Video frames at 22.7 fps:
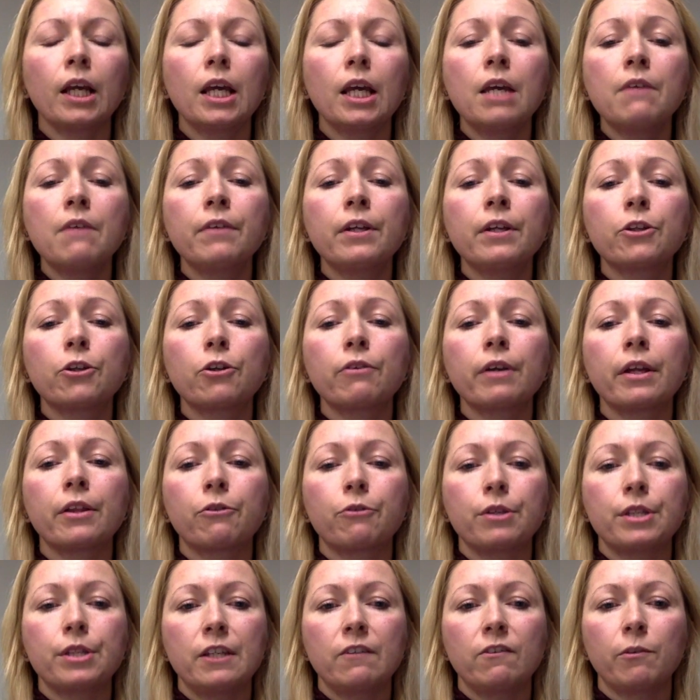Inventory and
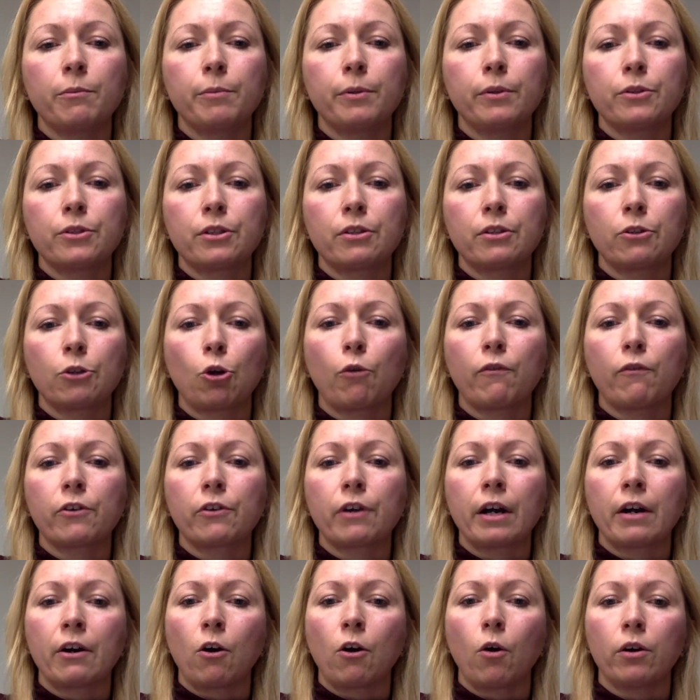receivables turnover
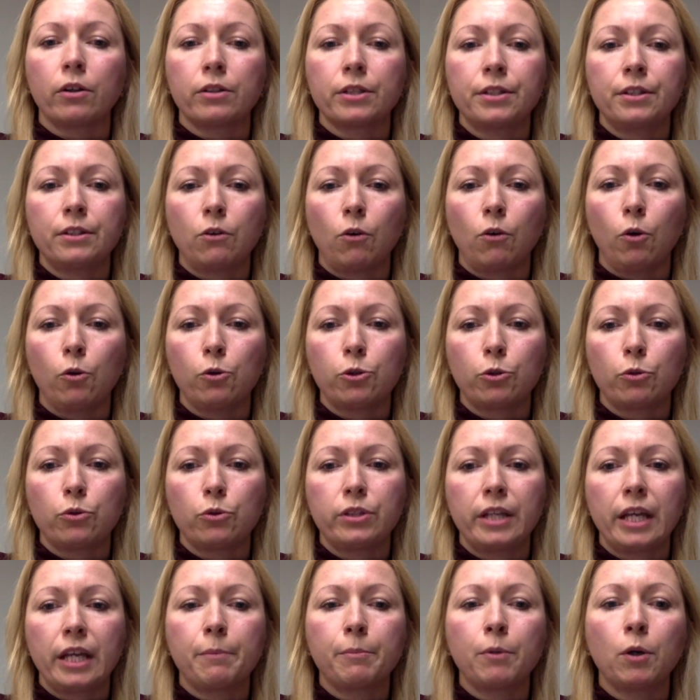are also
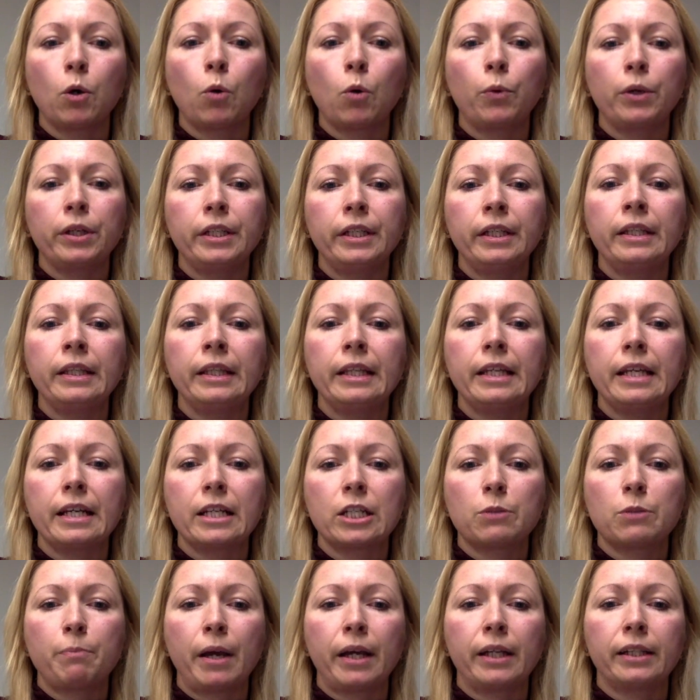stable within the
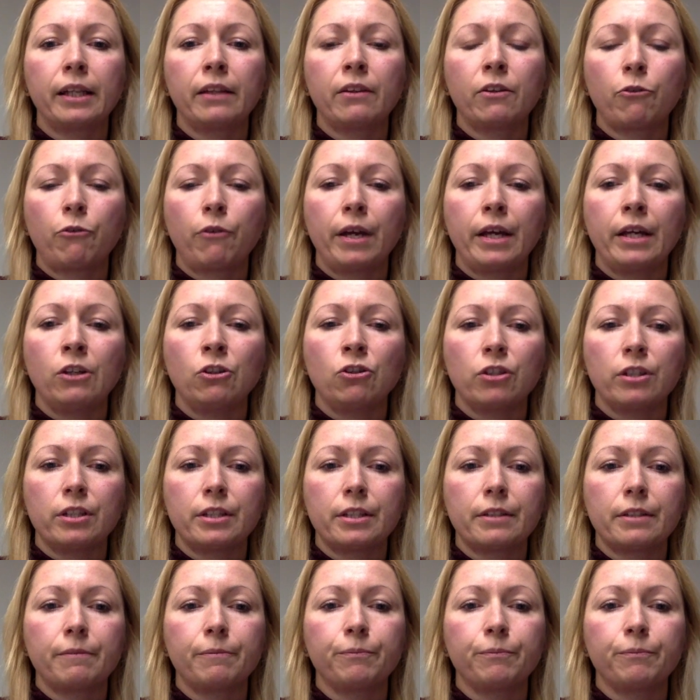expected ranges.